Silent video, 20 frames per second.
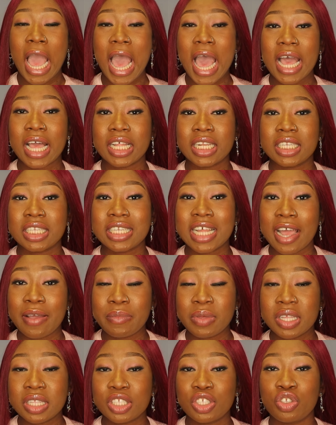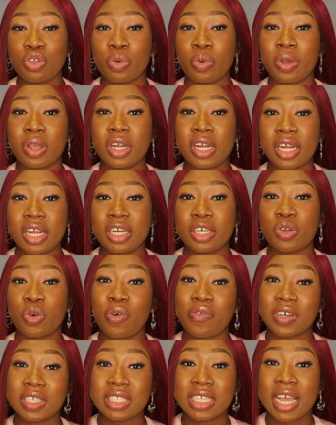and that means you earned
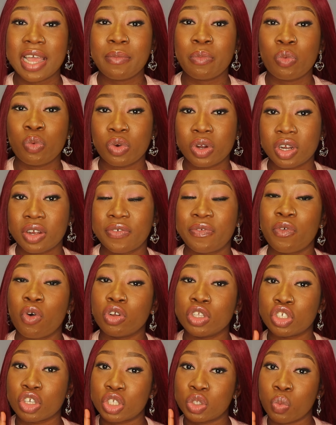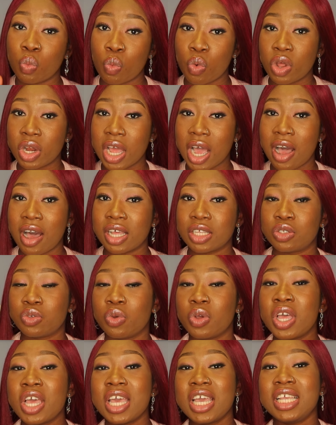overtime work for just one hour
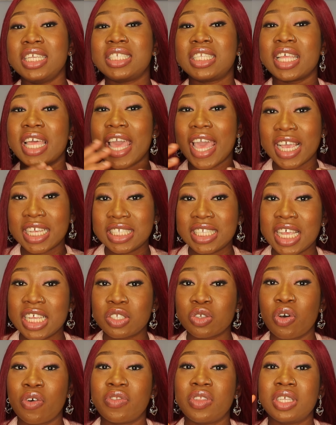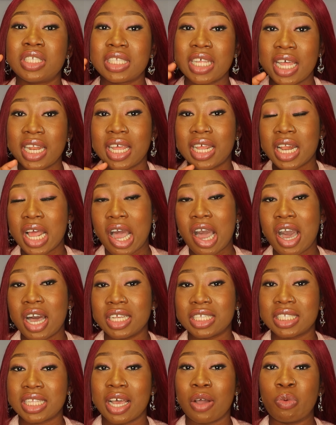so it's the excess of the standard
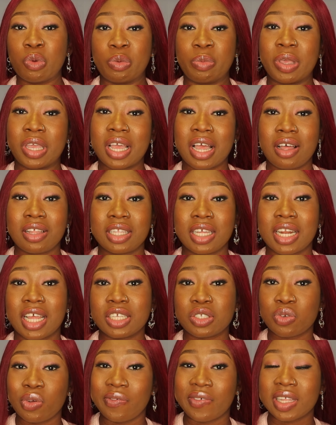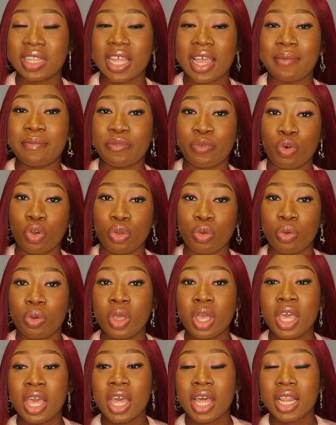hours that would be counted as overtime for
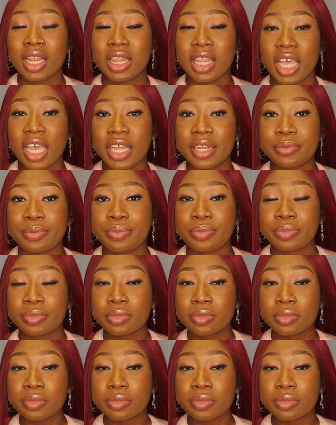you then